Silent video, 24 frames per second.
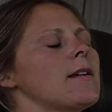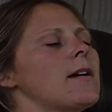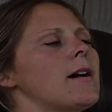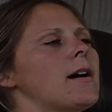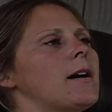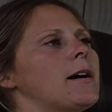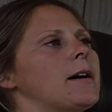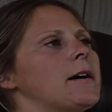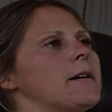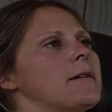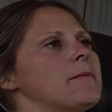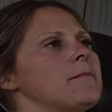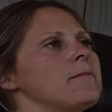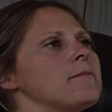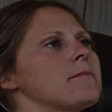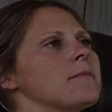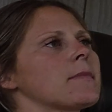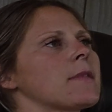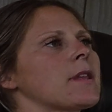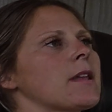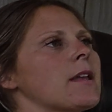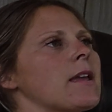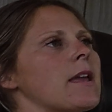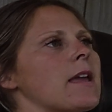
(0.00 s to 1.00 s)
and
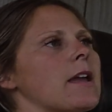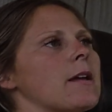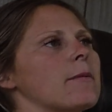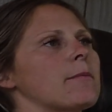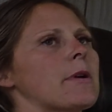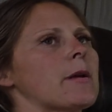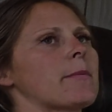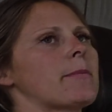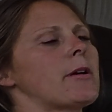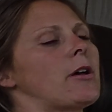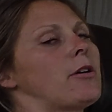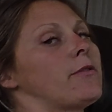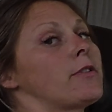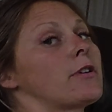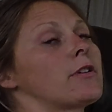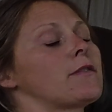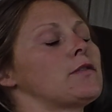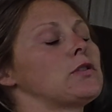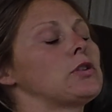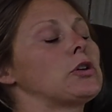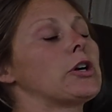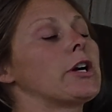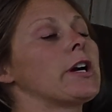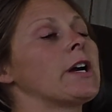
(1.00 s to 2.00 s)
my pelvic
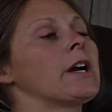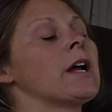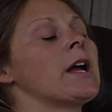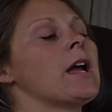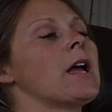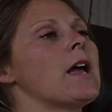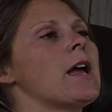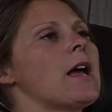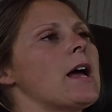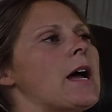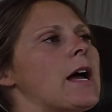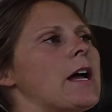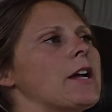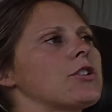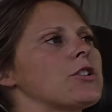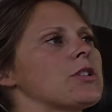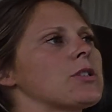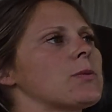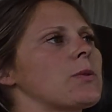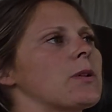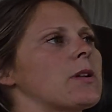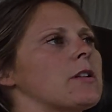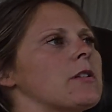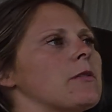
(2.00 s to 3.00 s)
floor. I
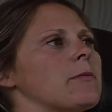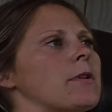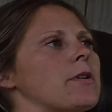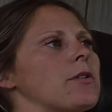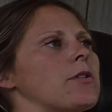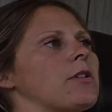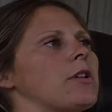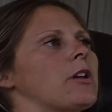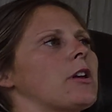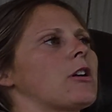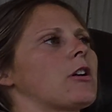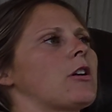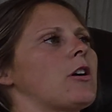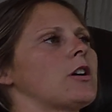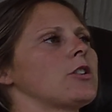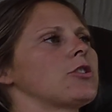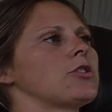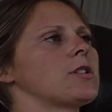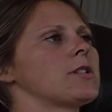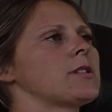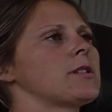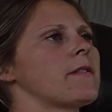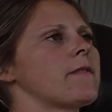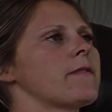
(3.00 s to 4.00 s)
just wanted to be really
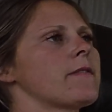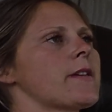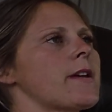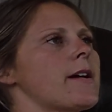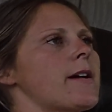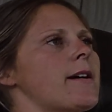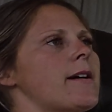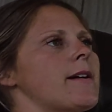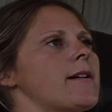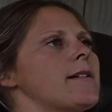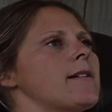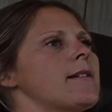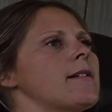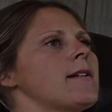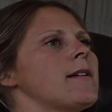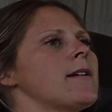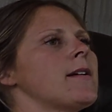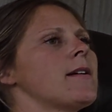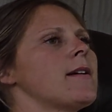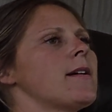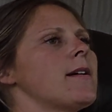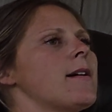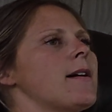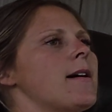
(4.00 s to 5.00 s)
cautious of that.
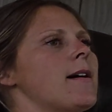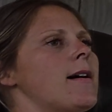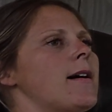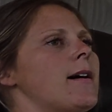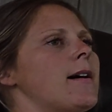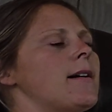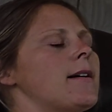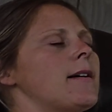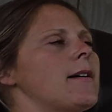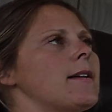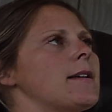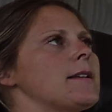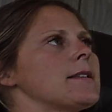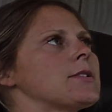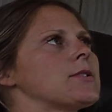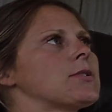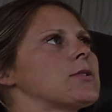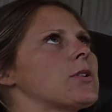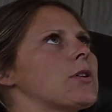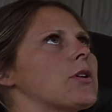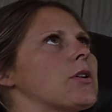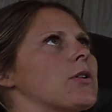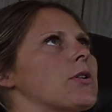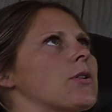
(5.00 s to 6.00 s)

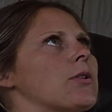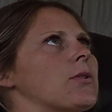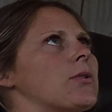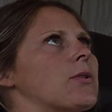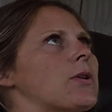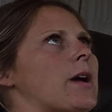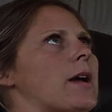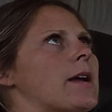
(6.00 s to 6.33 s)
So